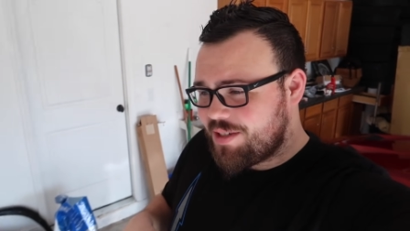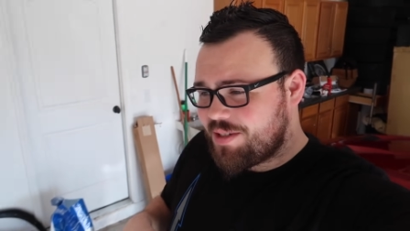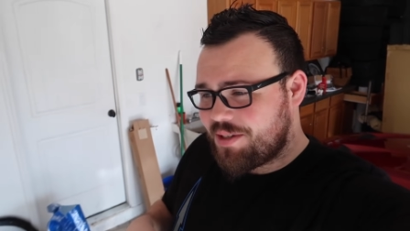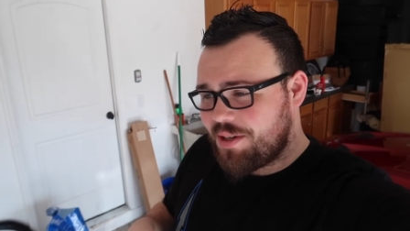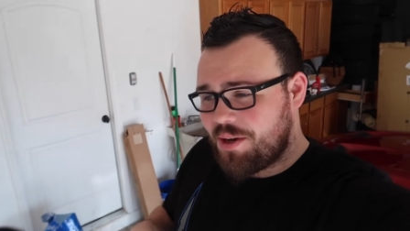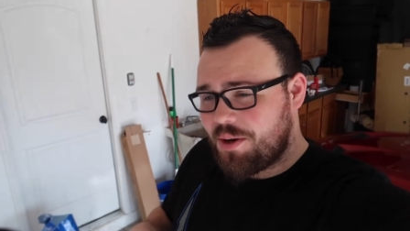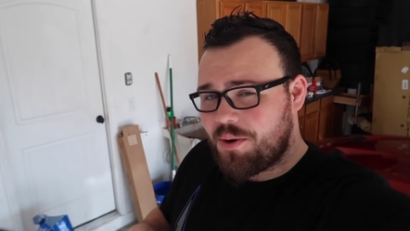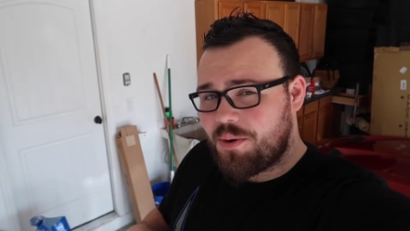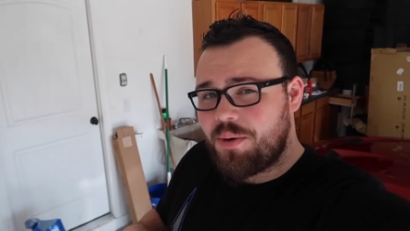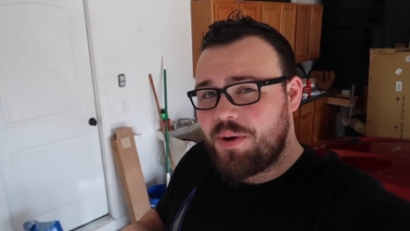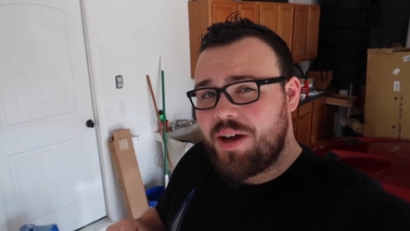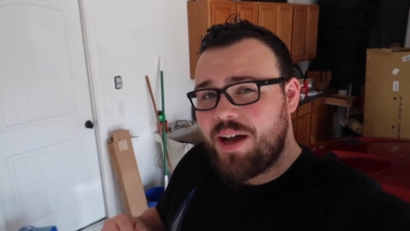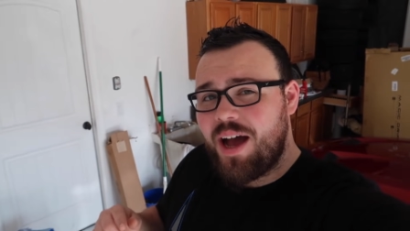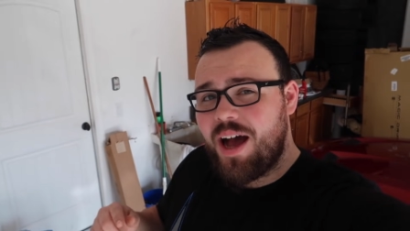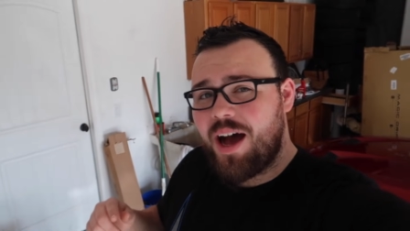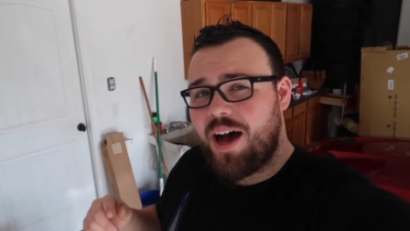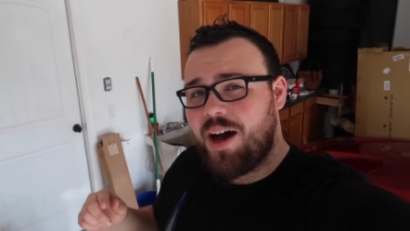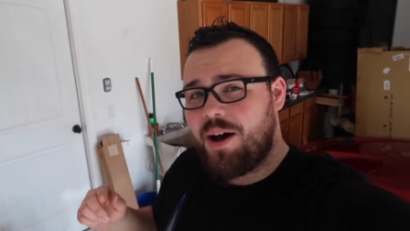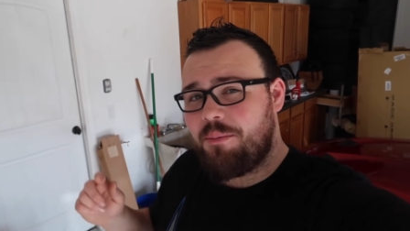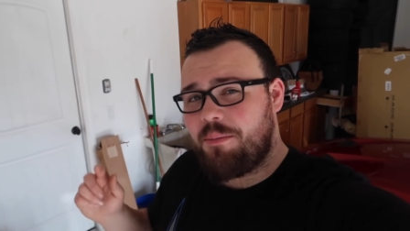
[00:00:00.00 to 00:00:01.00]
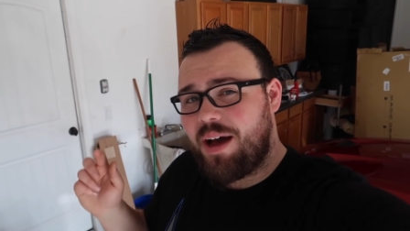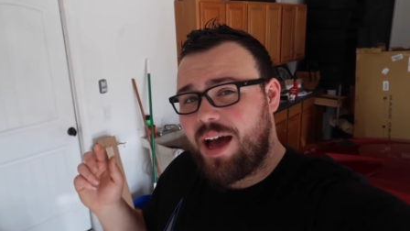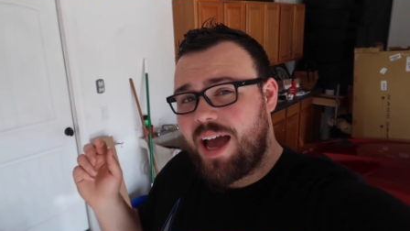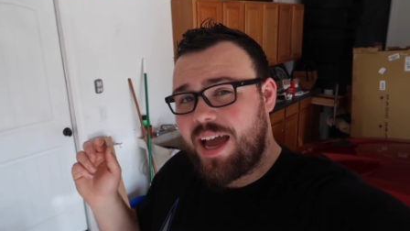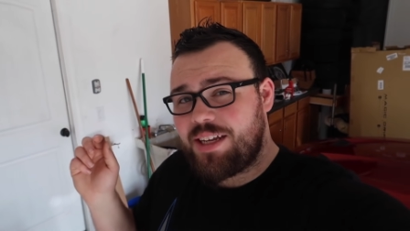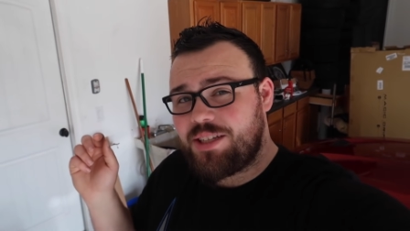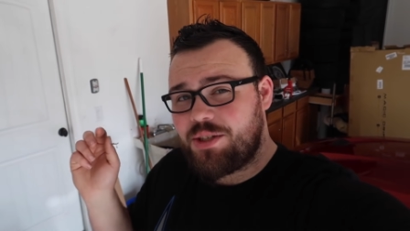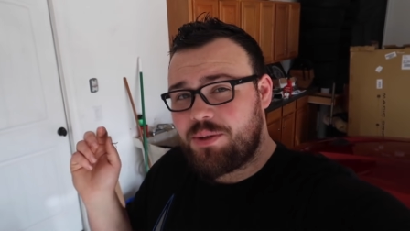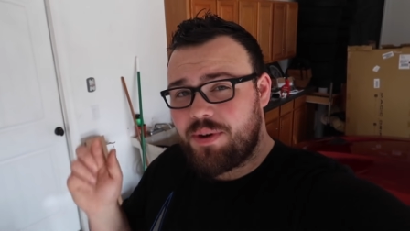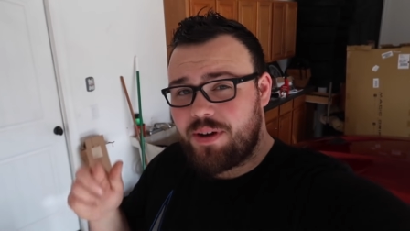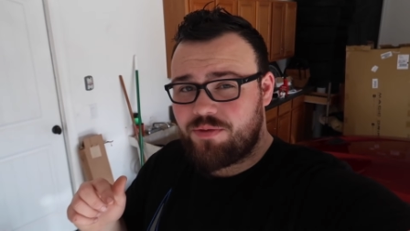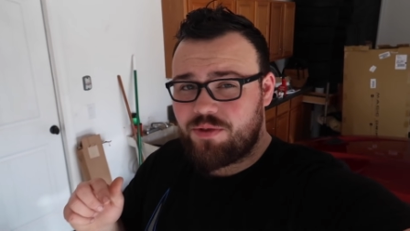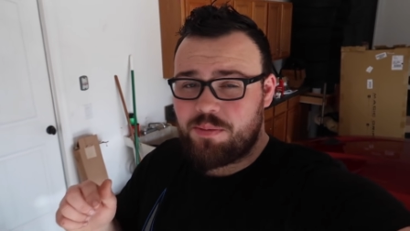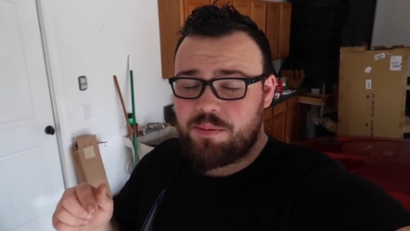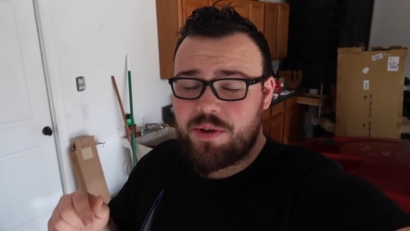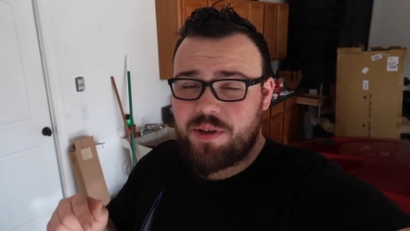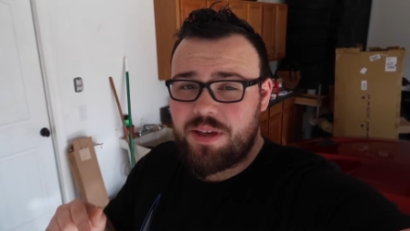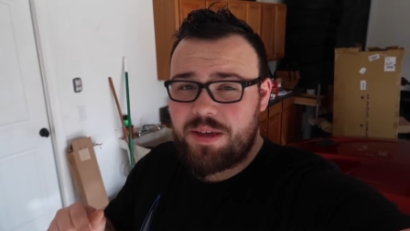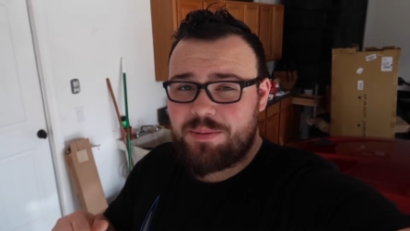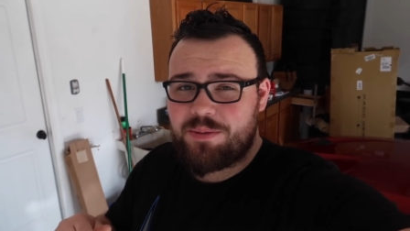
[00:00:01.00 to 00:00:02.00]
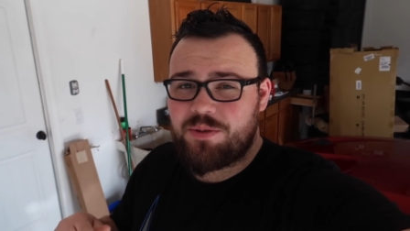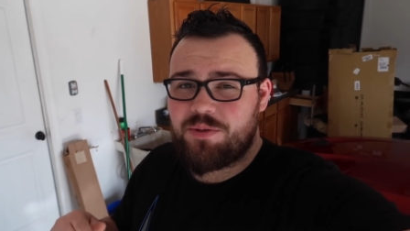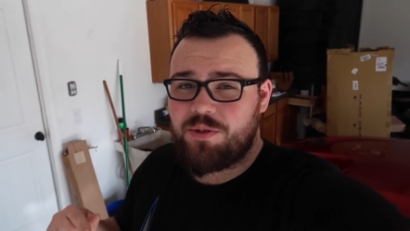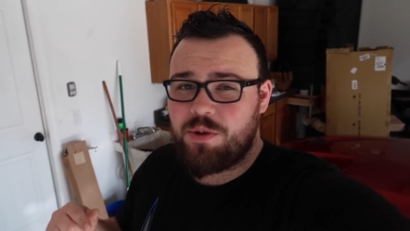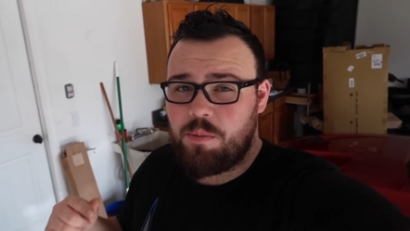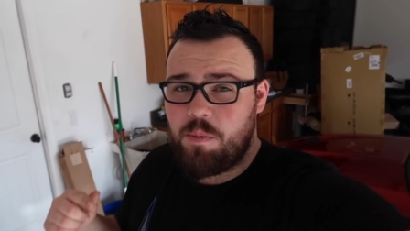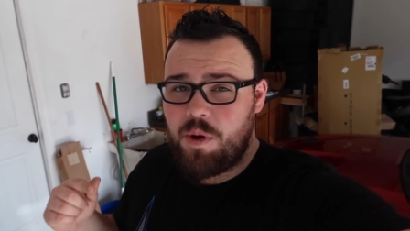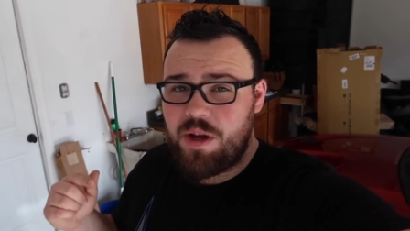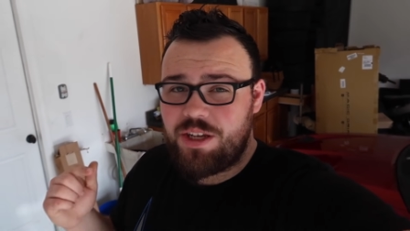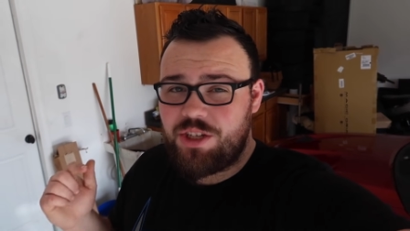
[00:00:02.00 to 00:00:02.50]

so, um, I do have some clips from